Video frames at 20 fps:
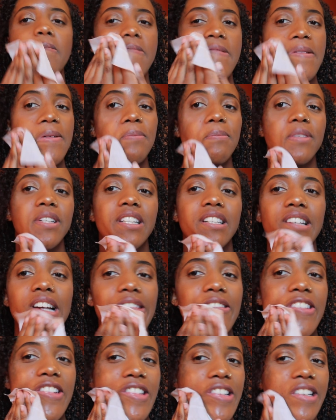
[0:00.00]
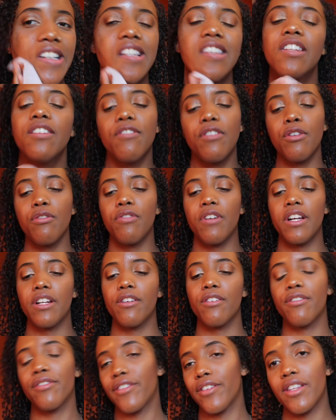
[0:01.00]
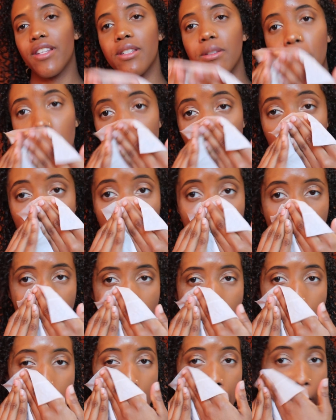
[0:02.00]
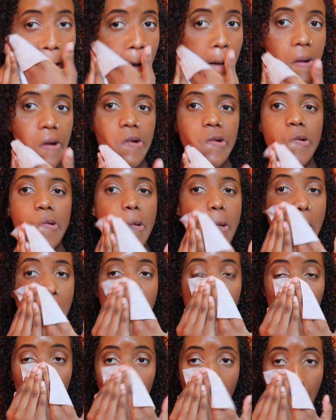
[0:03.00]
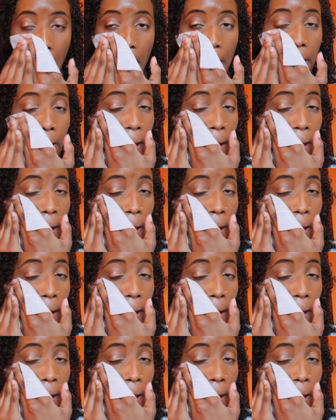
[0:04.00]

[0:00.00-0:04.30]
I'm gonna have to look in the viewfinder for this one. Okay.